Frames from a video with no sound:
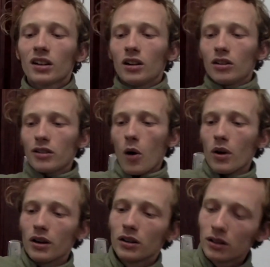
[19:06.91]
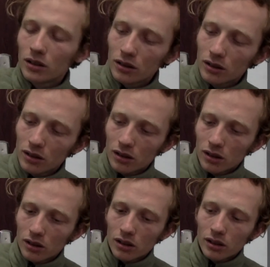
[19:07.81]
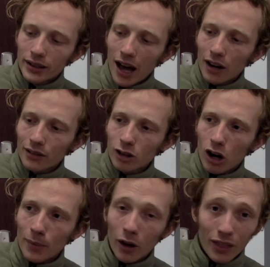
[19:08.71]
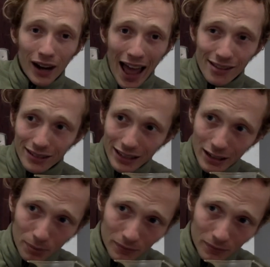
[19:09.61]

So now let's talk about the last steep.